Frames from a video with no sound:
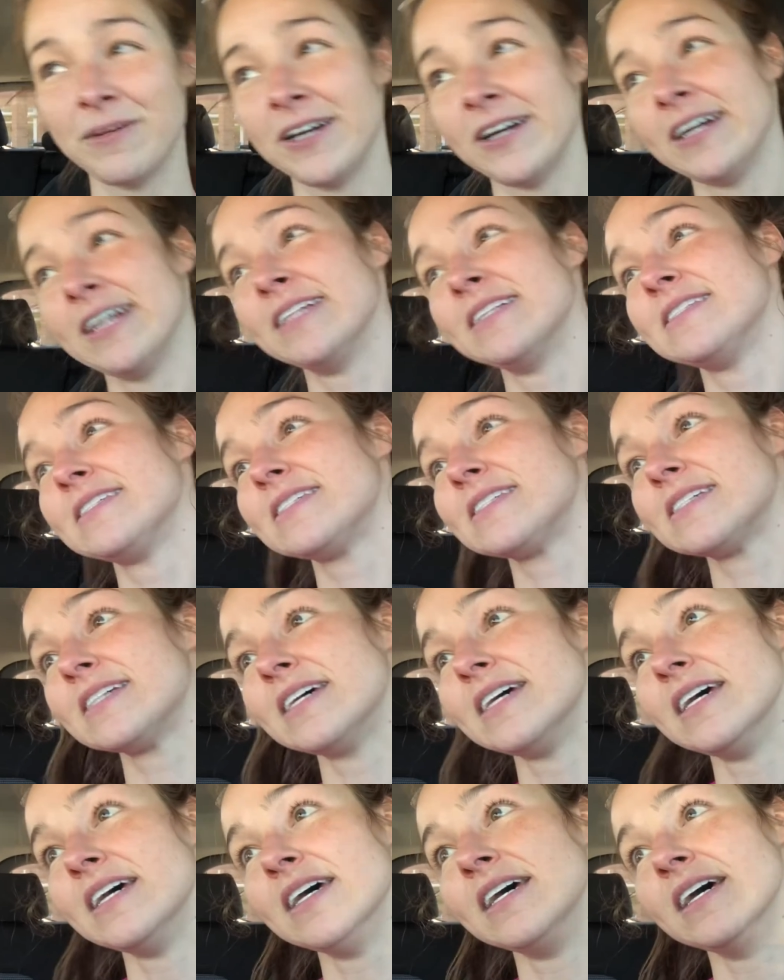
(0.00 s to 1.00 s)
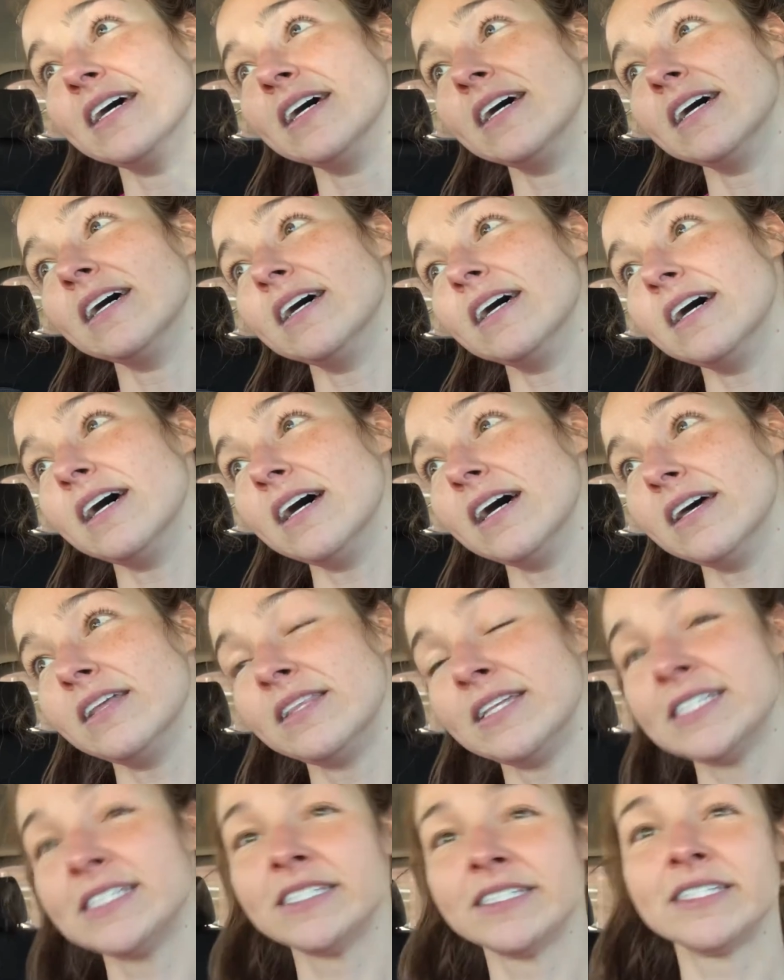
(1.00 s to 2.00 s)
periods,
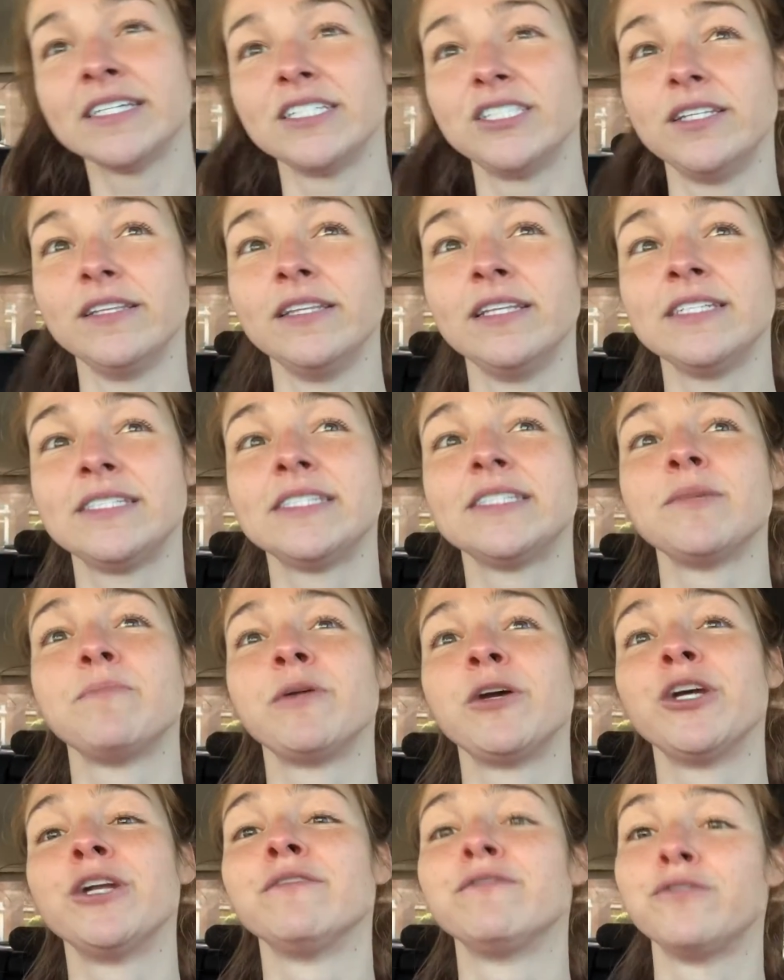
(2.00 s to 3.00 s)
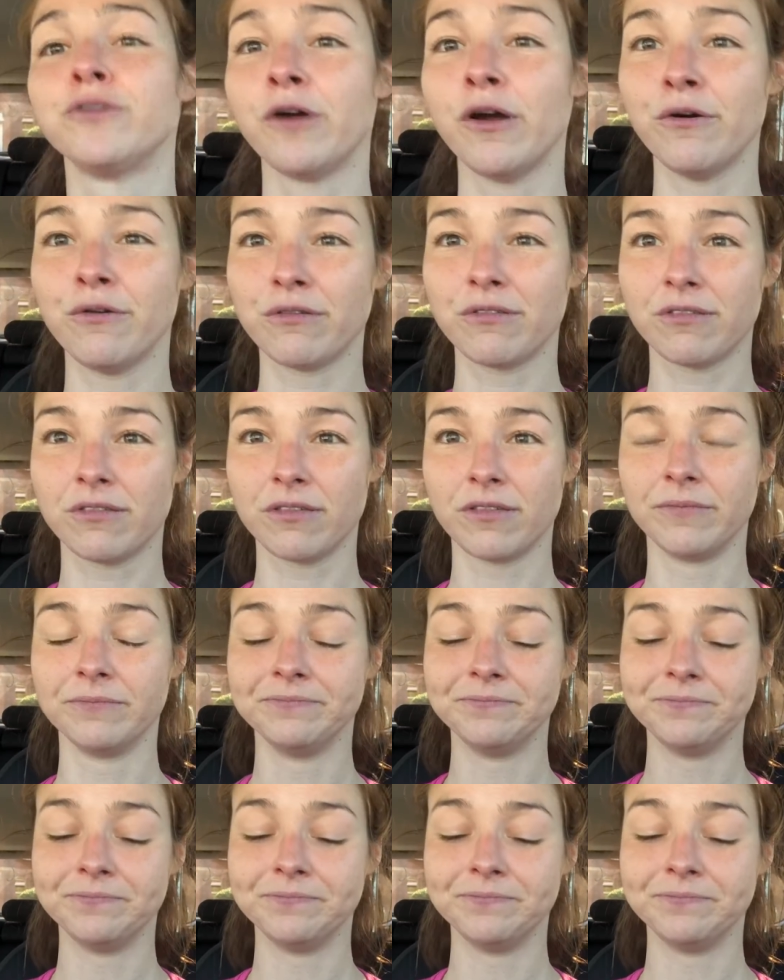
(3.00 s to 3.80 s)
this is a period of growth,